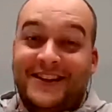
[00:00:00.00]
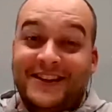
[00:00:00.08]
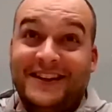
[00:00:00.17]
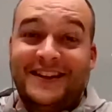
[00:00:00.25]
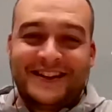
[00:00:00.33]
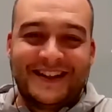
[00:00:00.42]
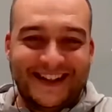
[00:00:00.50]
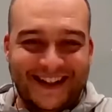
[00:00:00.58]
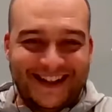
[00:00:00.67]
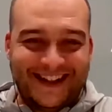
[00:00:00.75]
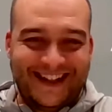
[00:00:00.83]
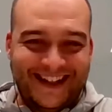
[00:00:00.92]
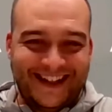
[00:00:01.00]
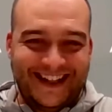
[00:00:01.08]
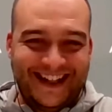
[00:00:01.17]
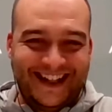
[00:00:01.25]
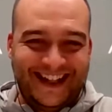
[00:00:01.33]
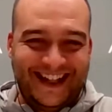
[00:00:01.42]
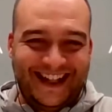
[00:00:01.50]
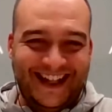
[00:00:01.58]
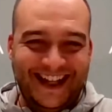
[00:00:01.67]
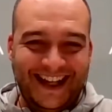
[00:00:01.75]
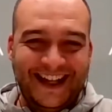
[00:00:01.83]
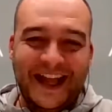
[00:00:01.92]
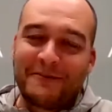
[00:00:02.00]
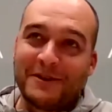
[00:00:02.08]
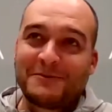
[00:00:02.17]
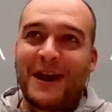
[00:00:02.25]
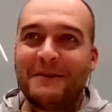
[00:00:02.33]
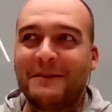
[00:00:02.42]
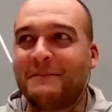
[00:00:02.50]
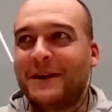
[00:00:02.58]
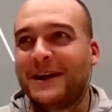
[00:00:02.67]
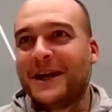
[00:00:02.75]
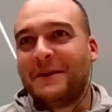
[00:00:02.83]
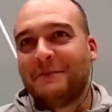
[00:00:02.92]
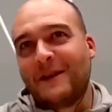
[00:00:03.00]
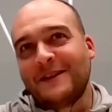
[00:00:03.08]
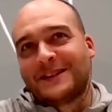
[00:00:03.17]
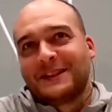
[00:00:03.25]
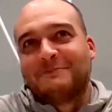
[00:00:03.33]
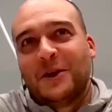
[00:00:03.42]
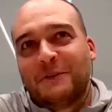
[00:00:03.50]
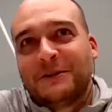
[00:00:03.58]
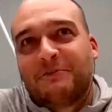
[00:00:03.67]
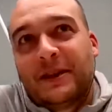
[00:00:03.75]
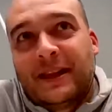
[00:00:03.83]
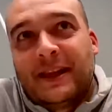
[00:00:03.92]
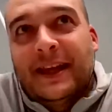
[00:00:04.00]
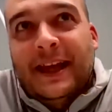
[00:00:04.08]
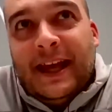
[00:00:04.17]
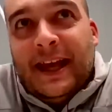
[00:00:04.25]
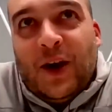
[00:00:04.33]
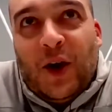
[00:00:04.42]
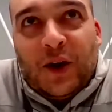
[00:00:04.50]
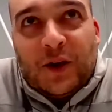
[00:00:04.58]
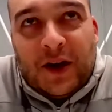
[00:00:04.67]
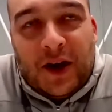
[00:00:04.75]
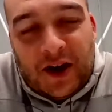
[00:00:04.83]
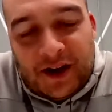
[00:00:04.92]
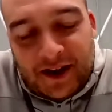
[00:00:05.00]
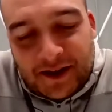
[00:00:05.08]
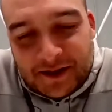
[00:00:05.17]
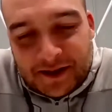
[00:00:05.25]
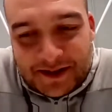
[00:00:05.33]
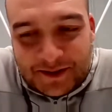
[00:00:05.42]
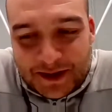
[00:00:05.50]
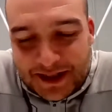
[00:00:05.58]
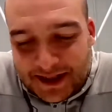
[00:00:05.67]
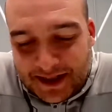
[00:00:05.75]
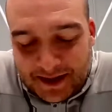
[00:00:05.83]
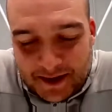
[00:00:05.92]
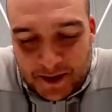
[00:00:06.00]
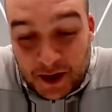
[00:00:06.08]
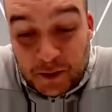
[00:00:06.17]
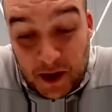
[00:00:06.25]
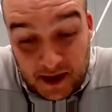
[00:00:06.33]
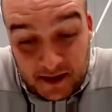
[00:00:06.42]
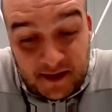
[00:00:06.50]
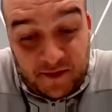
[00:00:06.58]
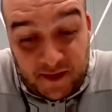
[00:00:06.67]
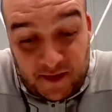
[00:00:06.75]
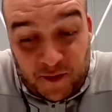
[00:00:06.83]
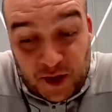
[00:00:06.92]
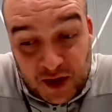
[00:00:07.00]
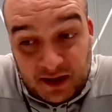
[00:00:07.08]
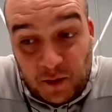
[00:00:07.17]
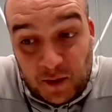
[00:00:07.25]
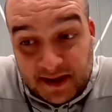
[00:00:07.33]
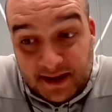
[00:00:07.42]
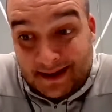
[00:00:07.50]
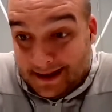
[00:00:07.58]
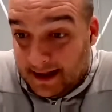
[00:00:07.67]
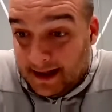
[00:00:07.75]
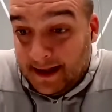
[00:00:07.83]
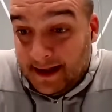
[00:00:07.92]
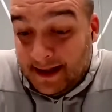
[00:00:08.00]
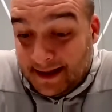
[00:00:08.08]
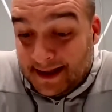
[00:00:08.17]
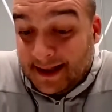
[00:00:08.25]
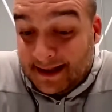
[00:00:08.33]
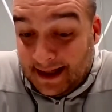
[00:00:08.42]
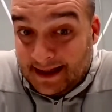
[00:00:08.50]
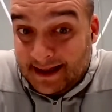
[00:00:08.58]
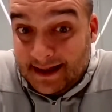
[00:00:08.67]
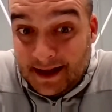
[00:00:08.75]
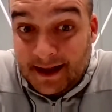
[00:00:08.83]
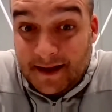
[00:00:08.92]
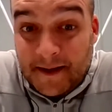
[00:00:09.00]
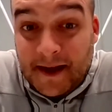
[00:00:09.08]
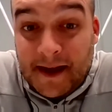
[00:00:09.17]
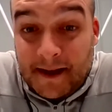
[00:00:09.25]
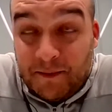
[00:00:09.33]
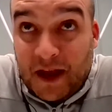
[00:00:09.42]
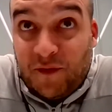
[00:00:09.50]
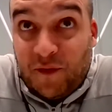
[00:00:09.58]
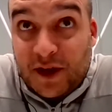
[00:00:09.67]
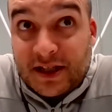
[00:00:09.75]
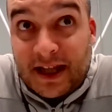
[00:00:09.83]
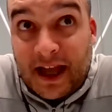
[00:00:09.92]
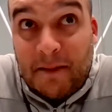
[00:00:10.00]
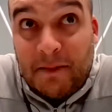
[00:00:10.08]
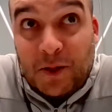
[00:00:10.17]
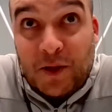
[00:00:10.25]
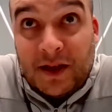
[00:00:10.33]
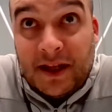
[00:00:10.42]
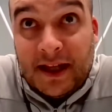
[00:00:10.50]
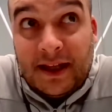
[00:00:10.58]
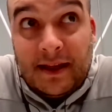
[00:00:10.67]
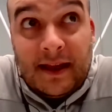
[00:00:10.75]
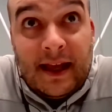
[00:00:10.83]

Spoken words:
not here. That was my embarrassing moment, but all was gone well. Fortunately, it was a success. That first game that we did